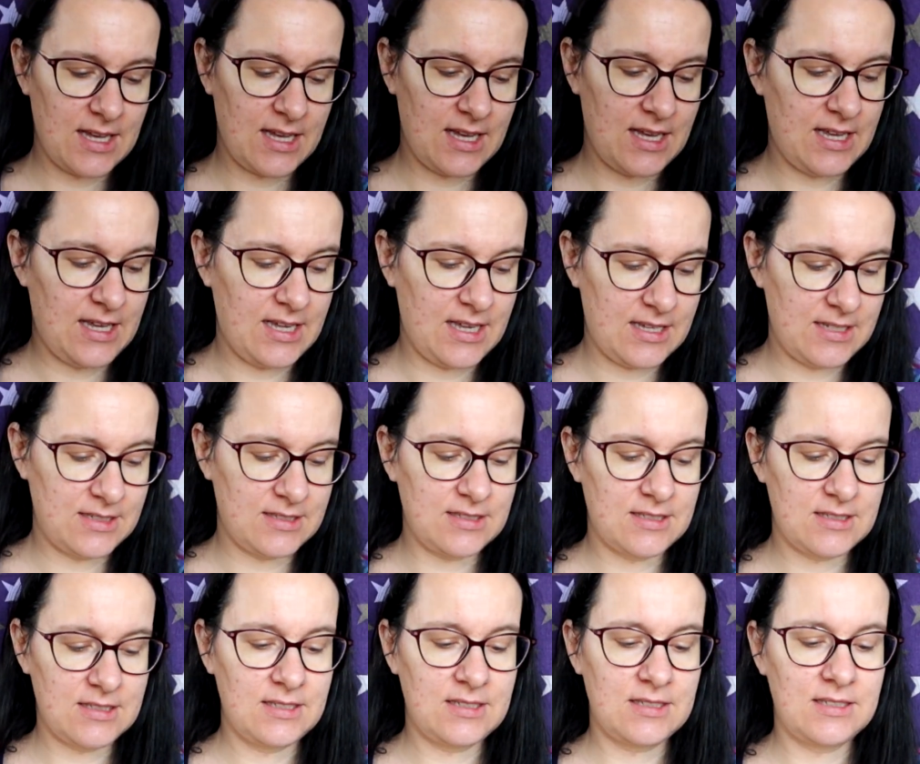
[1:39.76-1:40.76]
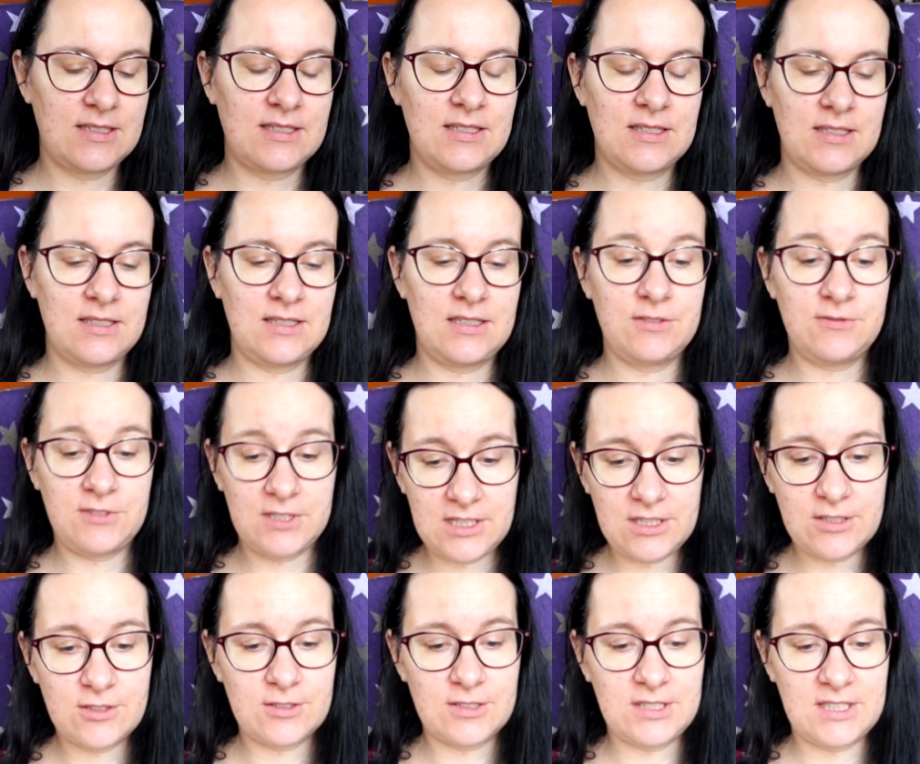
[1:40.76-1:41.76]
and the
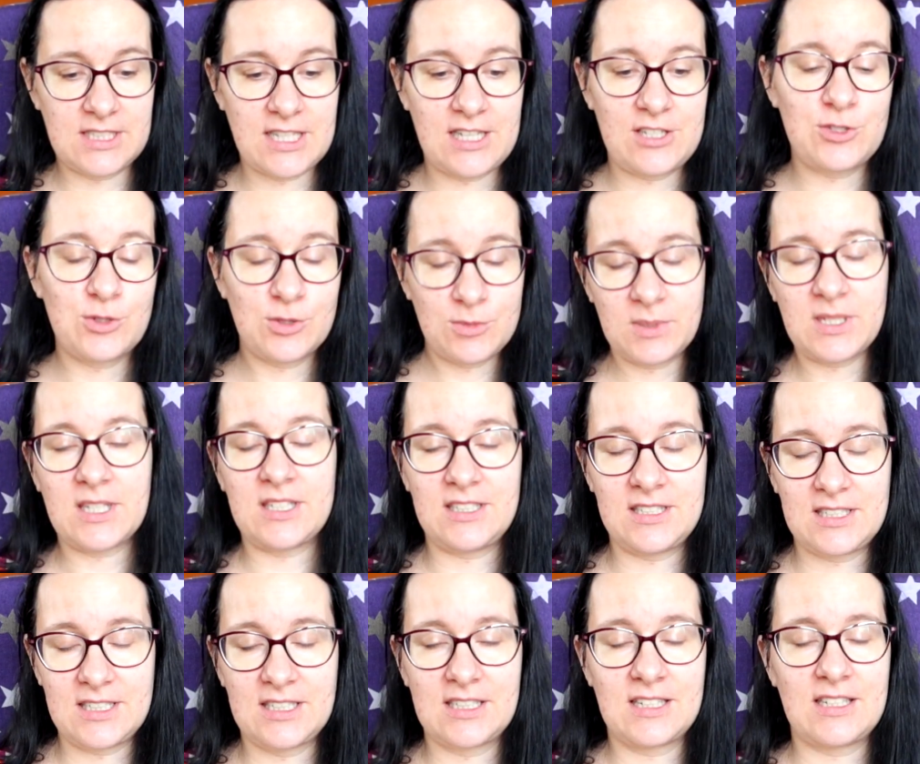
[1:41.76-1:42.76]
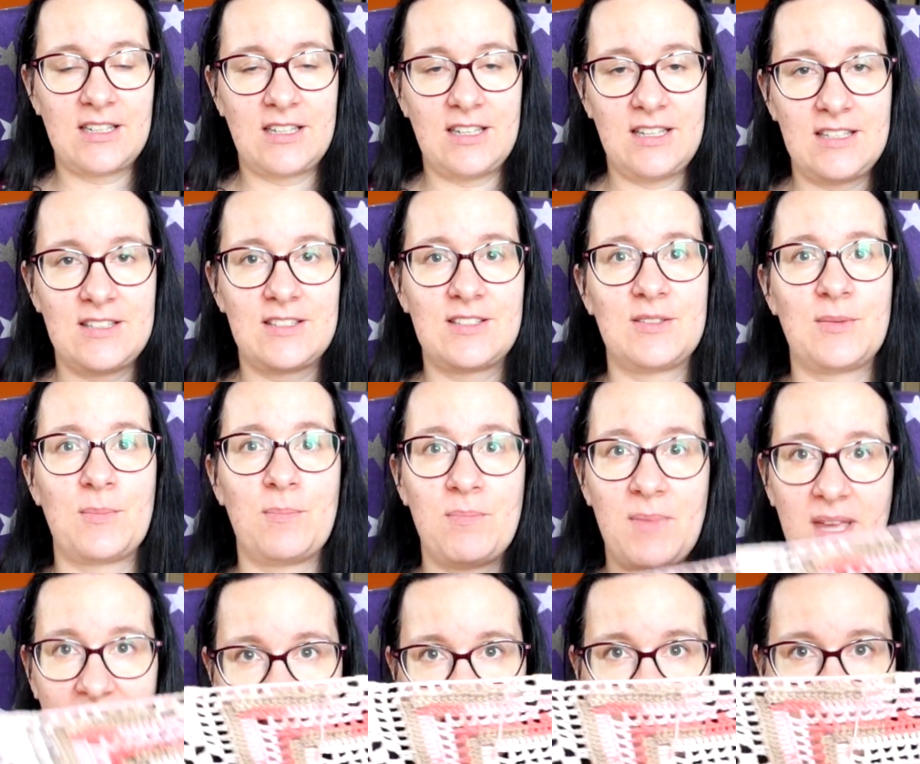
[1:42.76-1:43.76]
video that I should be editing is
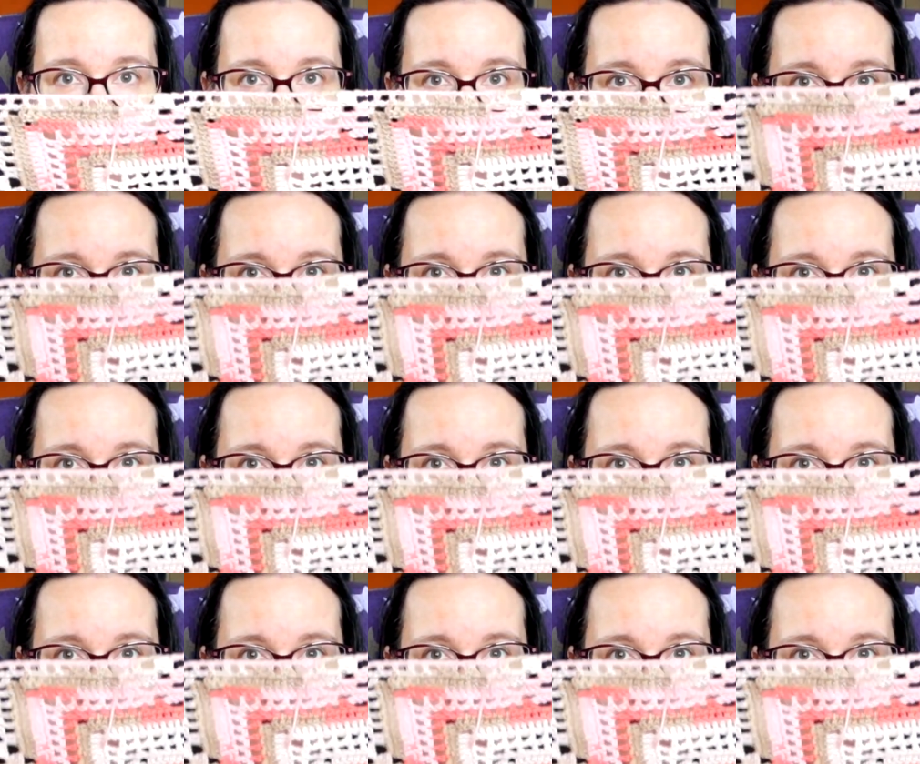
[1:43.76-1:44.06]
making